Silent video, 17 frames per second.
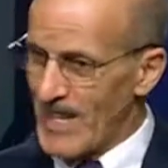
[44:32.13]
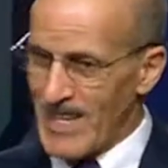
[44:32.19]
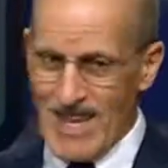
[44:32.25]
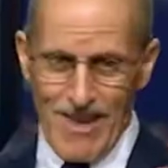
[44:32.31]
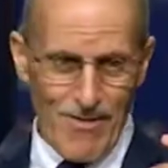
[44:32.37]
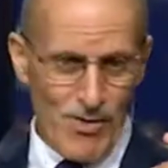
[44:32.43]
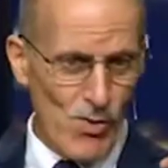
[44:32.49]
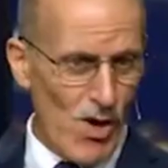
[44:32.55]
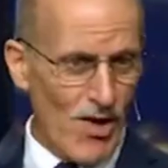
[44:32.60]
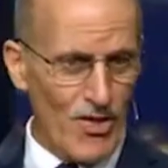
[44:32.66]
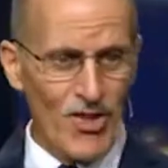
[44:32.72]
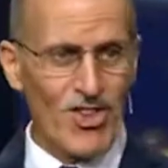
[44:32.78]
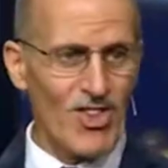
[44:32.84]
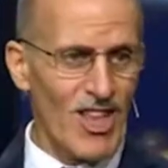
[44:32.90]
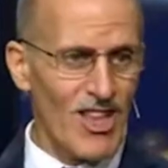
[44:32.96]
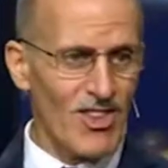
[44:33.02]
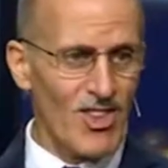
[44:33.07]
He gave you all the
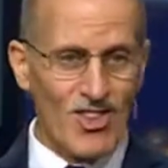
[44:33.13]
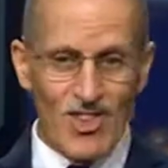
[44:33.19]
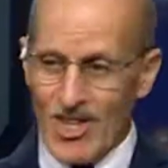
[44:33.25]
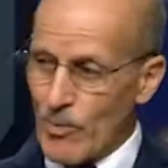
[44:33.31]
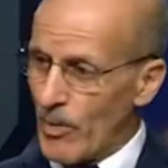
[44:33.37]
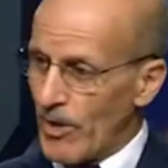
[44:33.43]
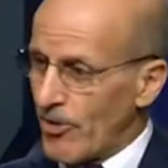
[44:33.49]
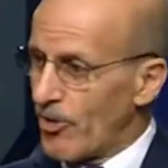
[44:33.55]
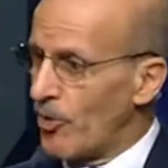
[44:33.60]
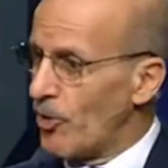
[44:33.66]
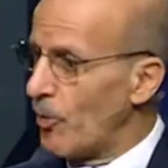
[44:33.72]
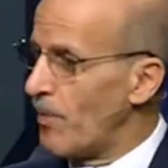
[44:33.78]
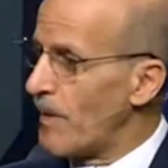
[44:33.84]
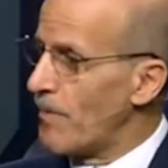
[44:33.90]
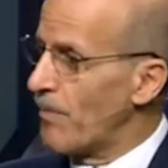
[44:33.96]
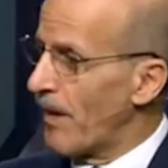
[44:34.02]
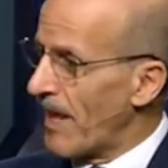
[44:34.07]
senses. He wants you to
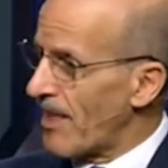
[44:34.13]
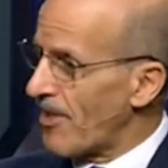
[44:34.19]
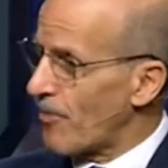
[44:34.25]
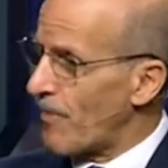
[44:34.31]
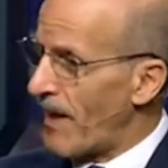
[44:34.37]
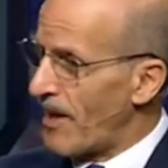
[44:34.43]
be blessed